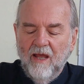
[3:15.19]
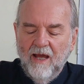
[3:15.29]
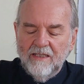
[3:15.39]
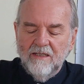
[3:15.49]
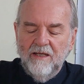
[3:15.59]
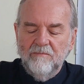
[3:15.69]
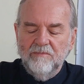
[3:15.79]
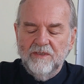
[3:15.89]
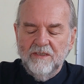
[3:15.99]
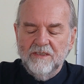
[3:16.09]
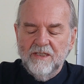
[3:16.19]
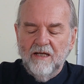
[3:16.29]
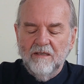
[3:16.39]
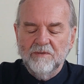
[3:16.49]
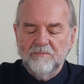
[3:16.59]
and hymns in the
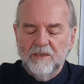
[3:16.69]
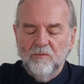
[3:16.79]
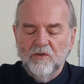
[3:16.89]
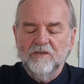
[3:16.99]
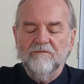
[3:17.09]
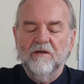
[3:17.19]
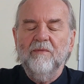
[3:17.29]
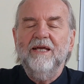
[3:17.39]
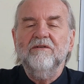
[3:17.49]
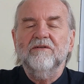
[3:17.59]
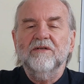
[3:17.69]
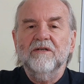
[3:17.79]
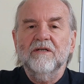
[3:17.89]
Psalms speak words of lament,